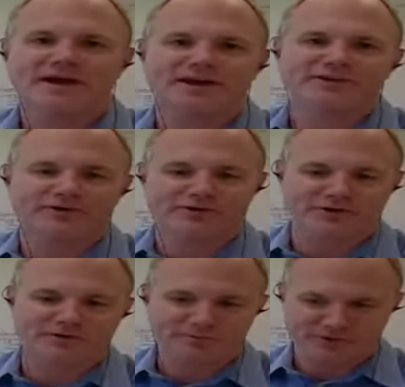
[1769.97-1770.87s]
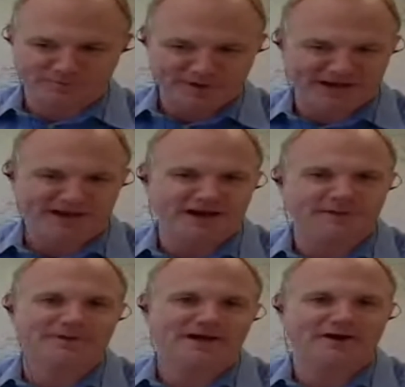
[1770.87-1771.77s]
And so they're they're picking it
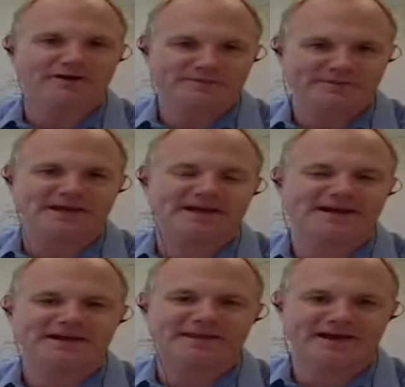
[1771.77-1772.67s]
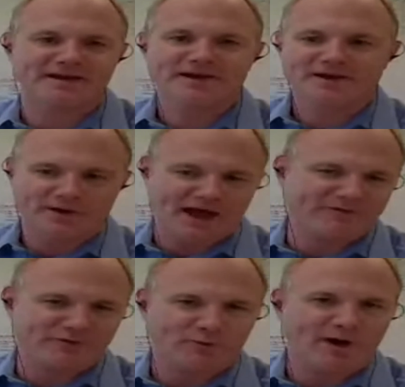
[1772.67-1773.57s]
up there at the beginning. And then
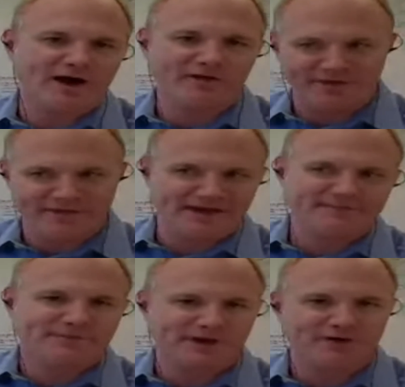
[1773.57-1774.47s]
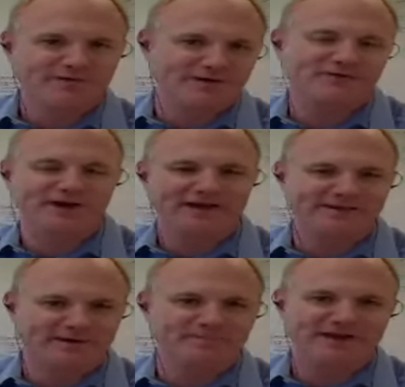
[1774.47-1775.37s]
after a while, then they, you know, if they forget
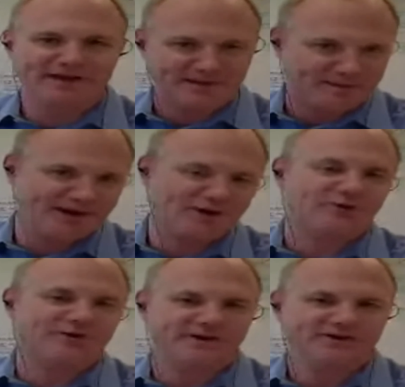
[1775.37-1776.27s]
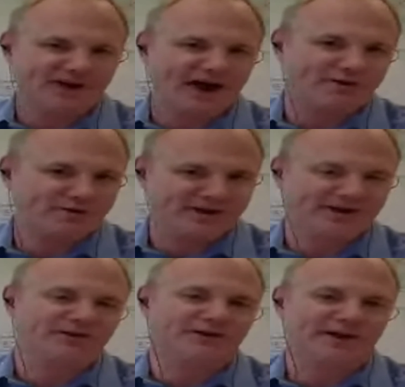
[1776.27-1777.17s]
something, they might go to Chatter and
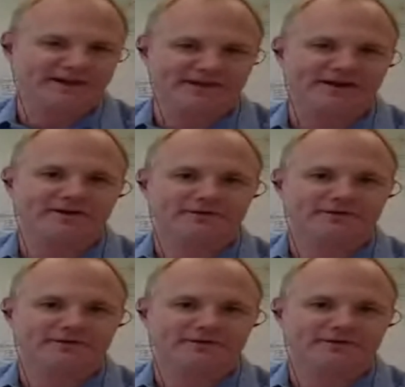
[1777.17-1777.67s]
take a look at it there.